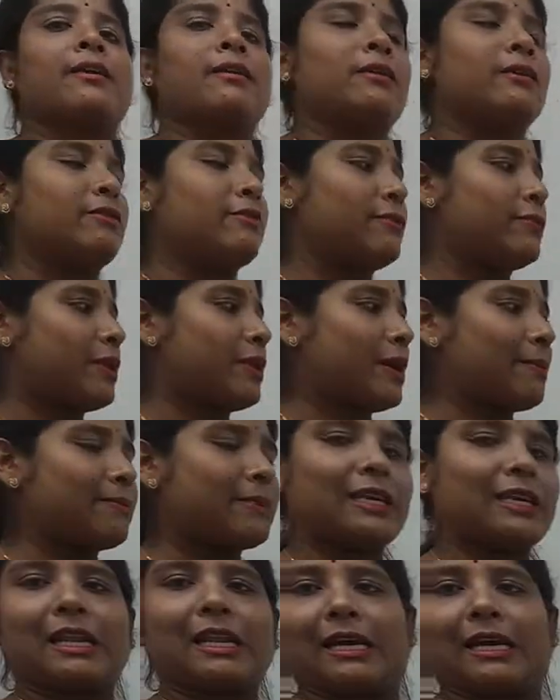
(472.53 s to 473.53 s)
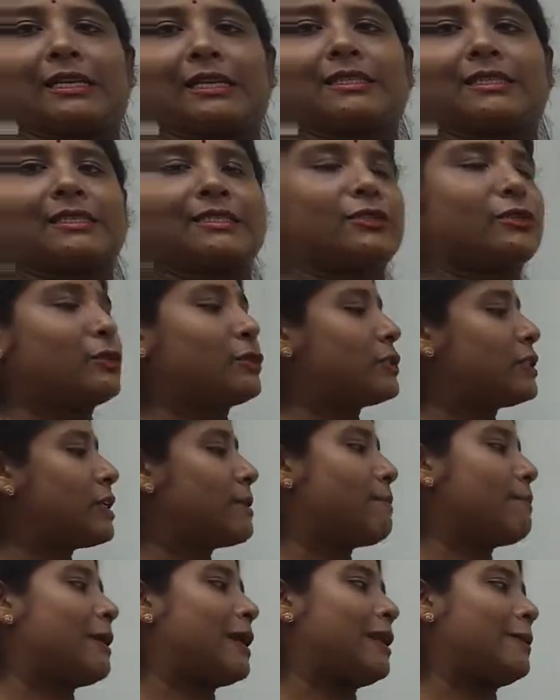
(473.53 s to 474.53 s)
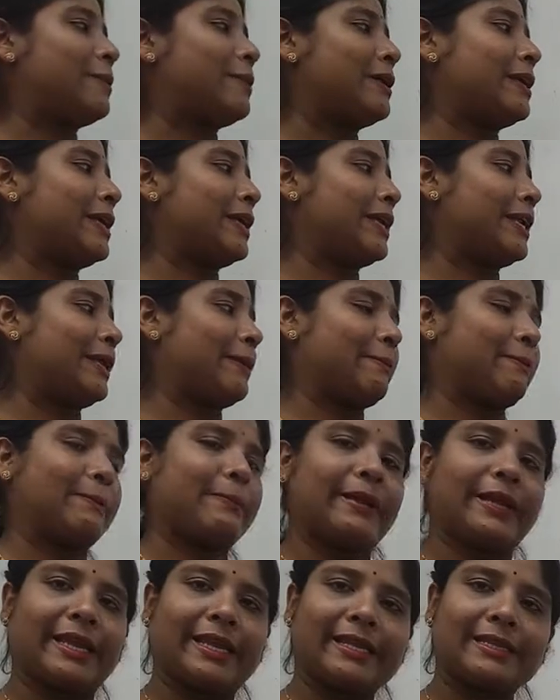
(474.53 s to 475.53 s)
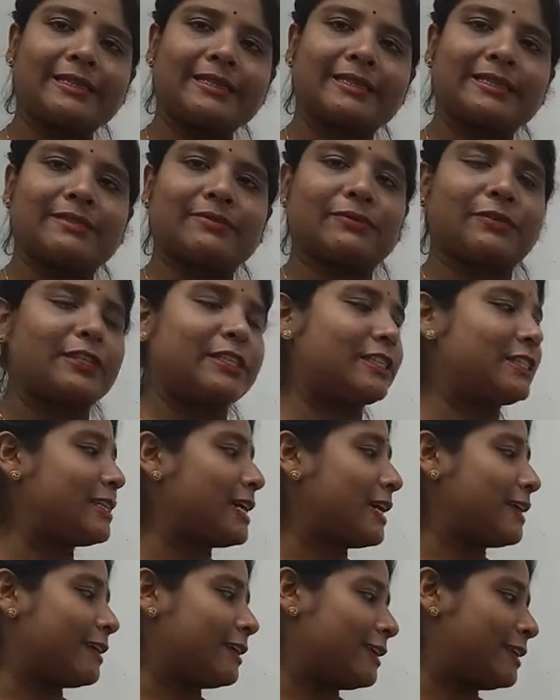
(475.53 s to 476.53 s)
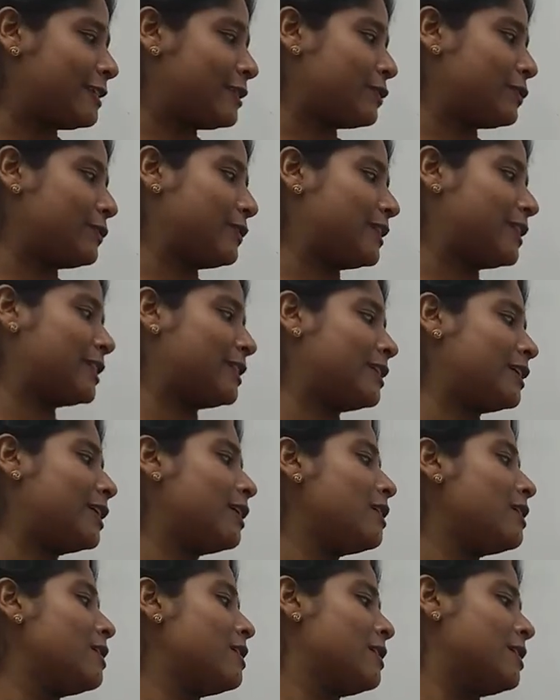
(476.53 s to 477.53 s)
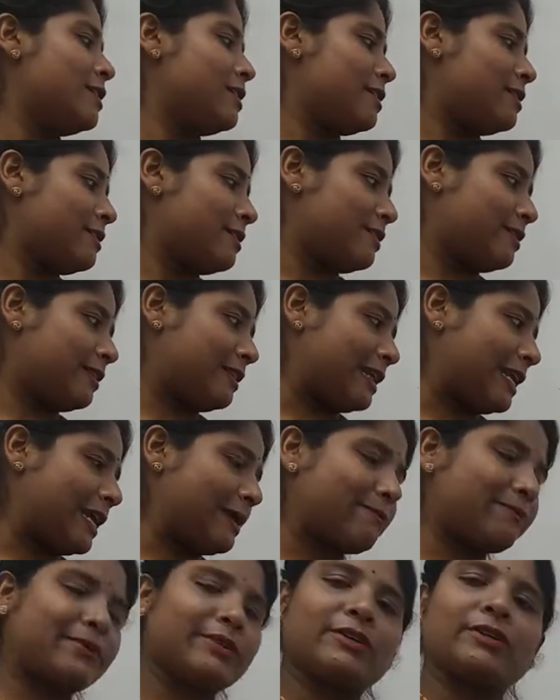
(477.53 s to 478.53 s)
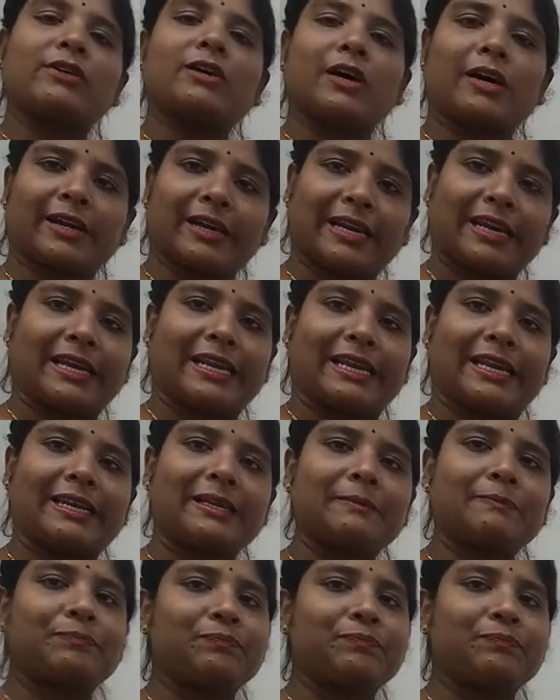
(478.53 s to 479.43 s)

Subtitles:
From the lungs through the pulmonary veins which is attached with the left auricle